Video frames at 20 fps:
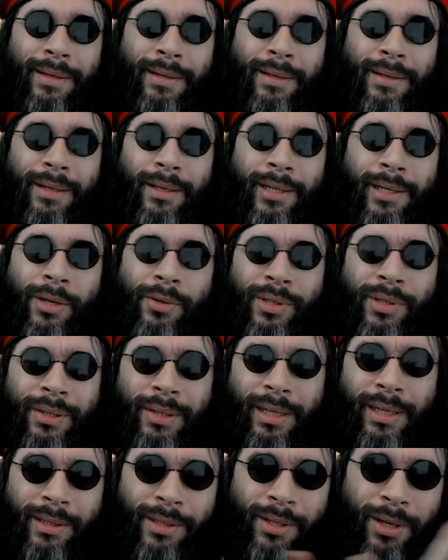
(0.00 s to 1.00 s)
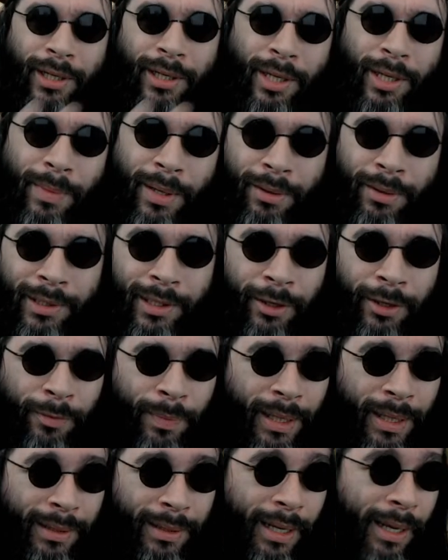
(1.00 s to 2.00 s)
accusing the entire community of
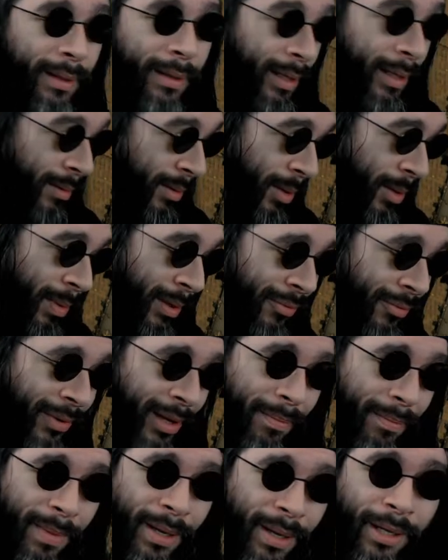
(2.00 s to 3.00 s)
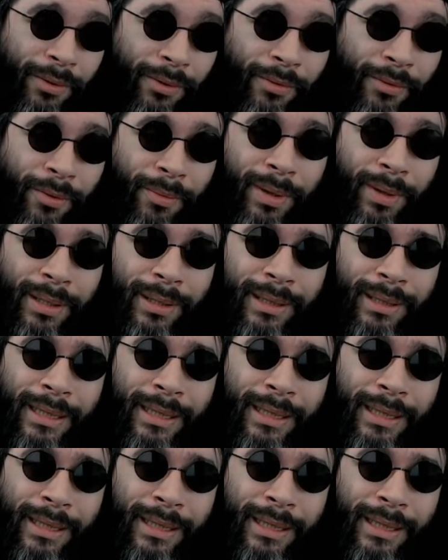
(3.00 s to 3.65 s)
being that, and to be fair, many of them are.